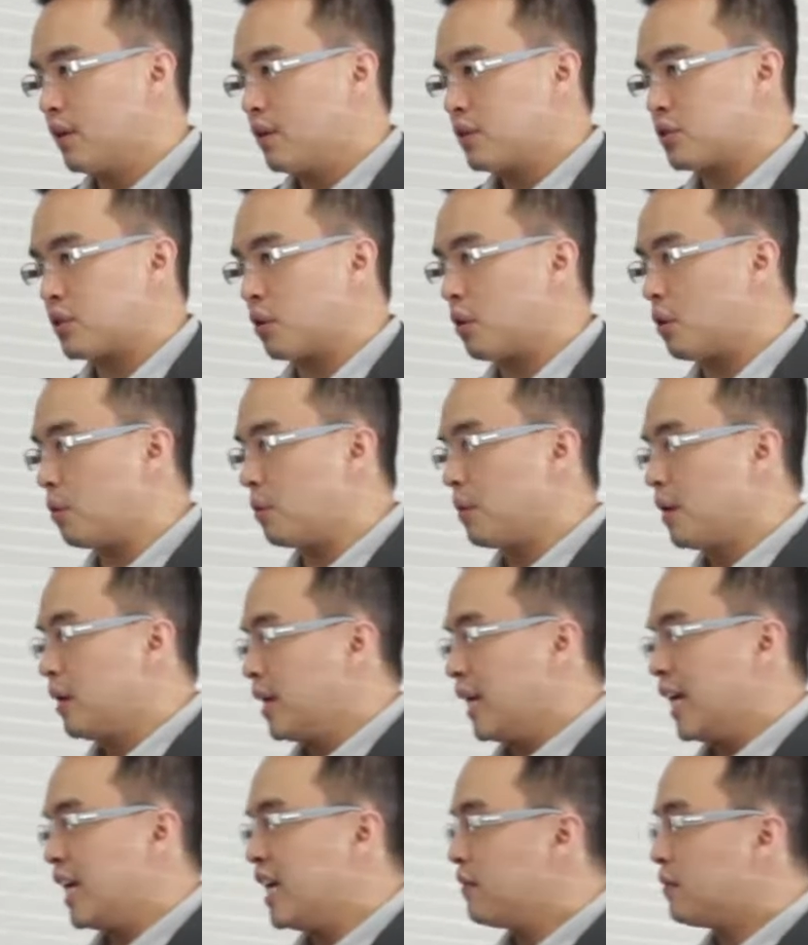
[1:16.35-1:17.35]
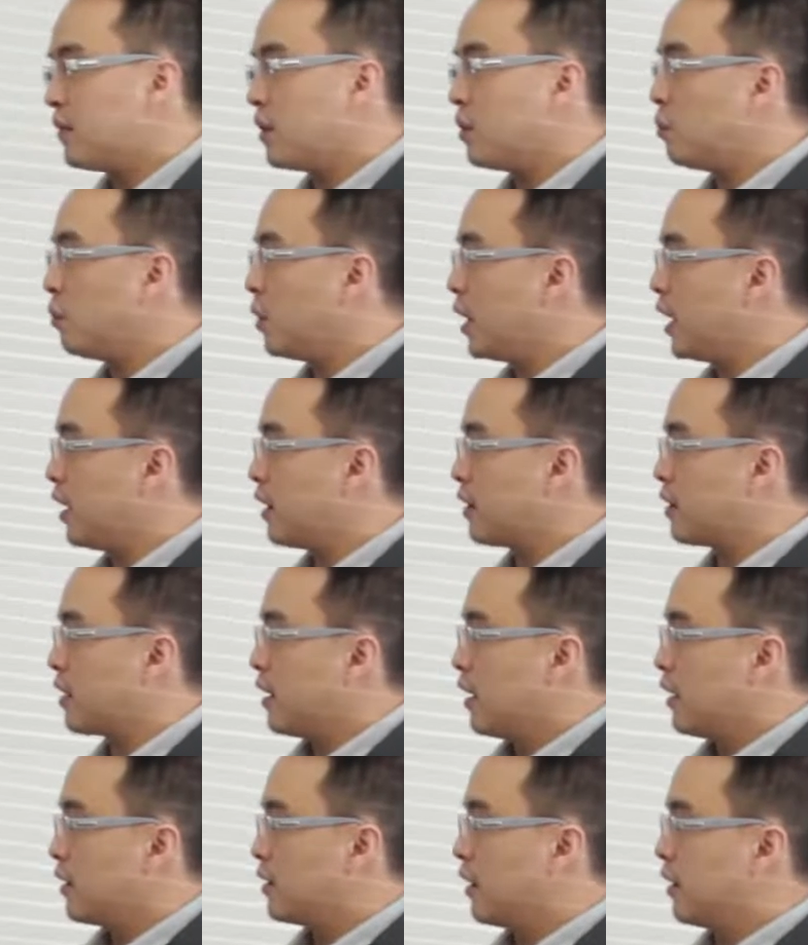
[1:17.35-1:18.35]
So even with
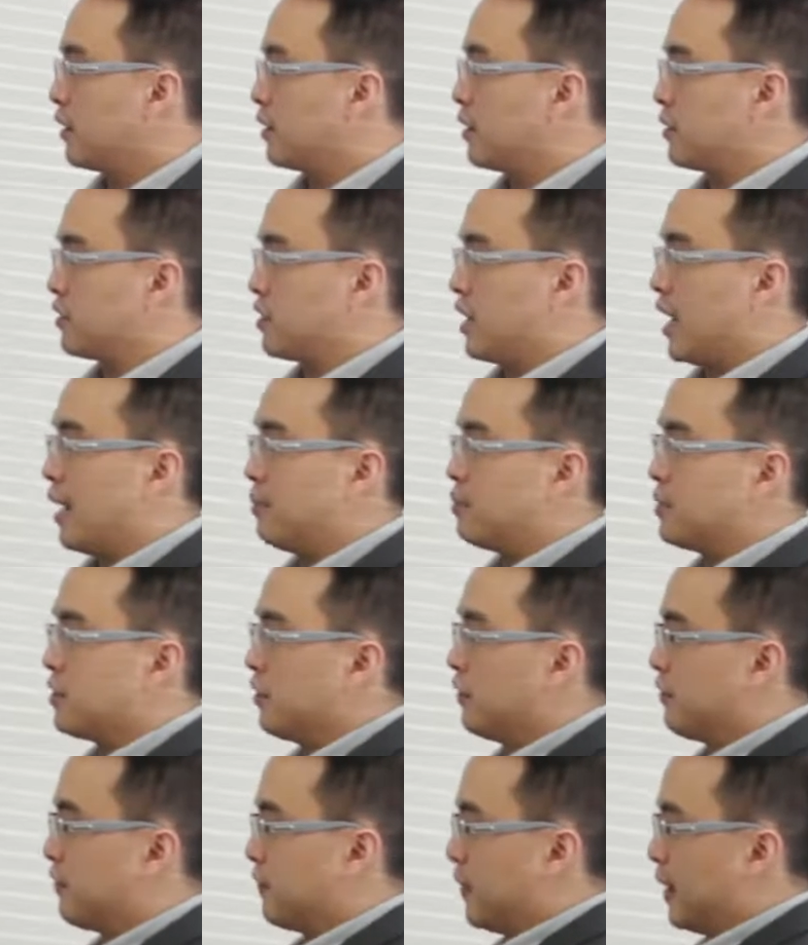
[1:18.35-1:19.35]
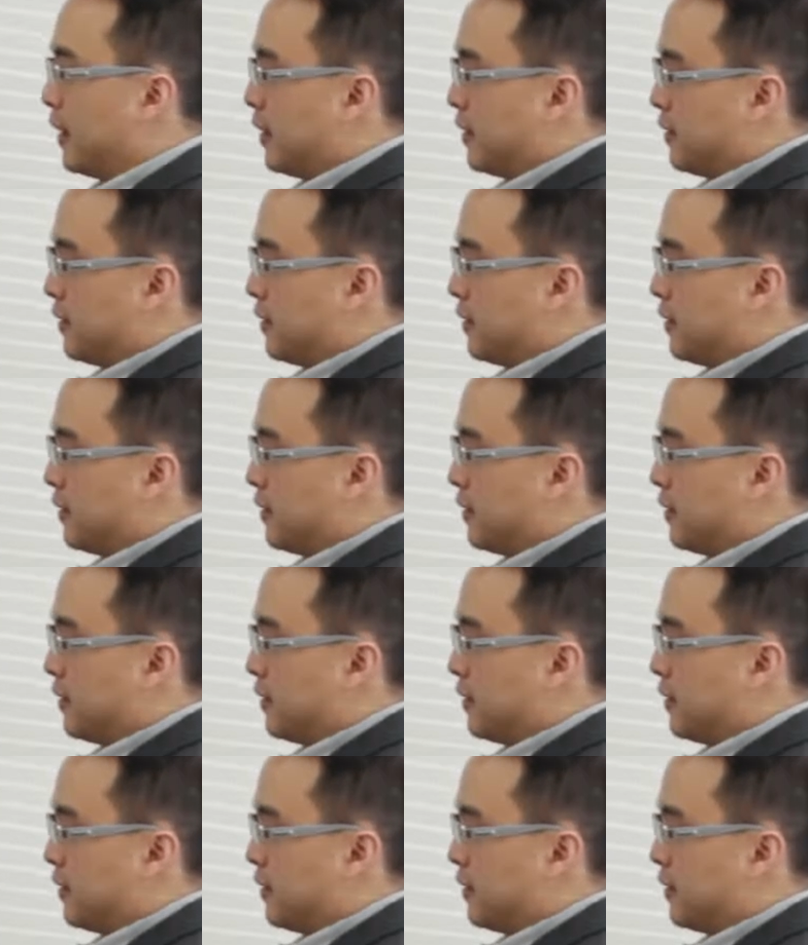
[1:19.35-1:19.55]
the types of